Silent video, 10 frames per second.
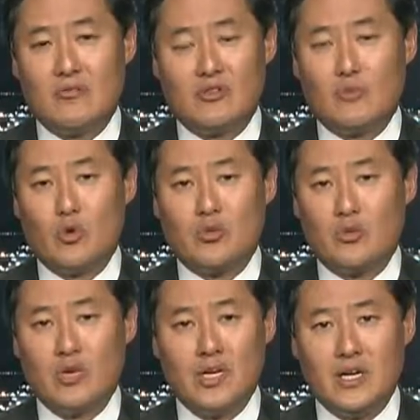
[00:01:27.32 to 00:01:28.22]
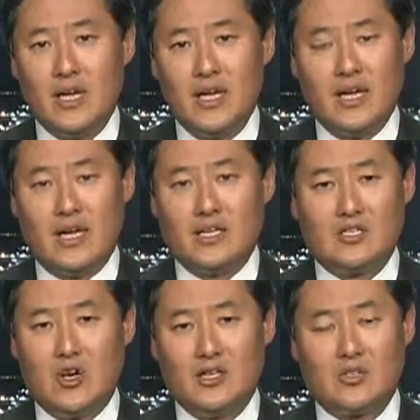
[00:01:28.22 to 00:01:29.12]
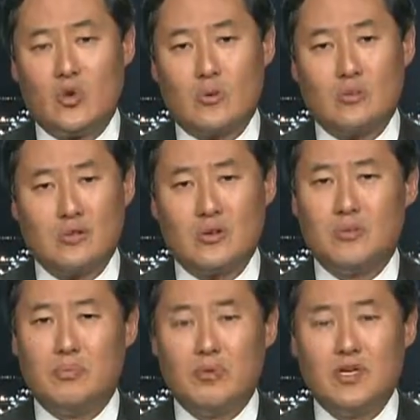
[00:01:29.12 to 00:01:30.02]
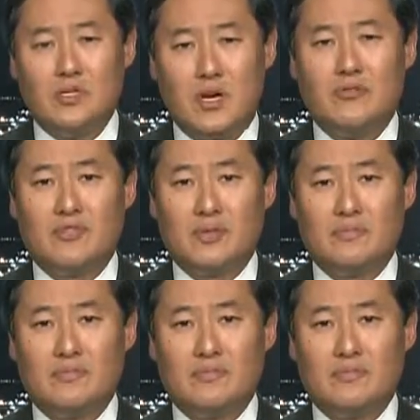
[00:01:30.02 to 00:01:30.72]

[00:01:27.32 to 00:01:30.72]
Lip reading: from North Korea and try to score political points off it.